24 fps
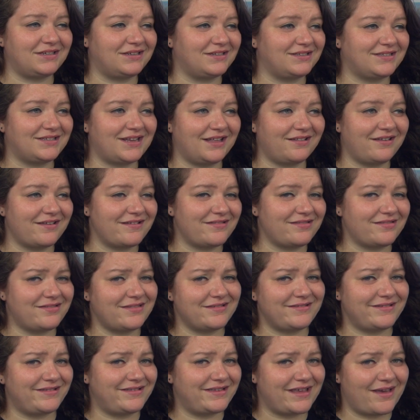to say like
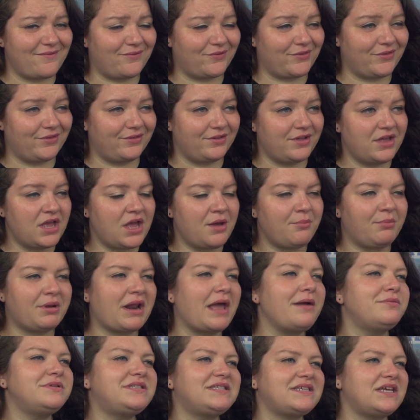the devil. But
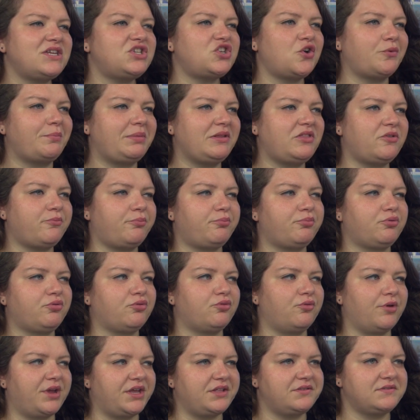I would say don't be the
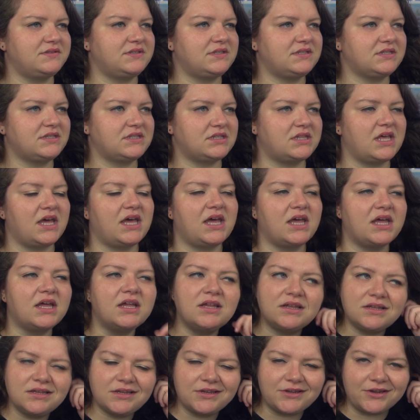prince
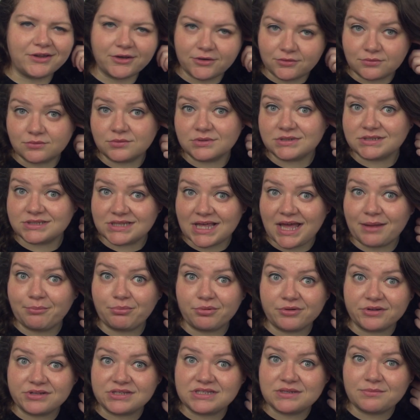that, you know, was that
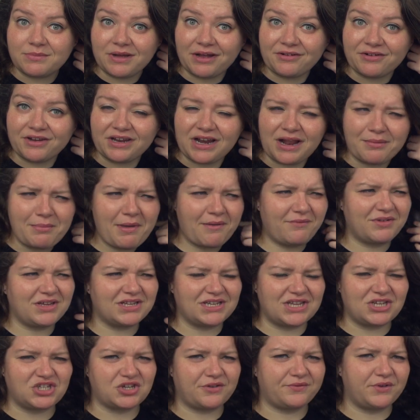prince about it. I'm having a deja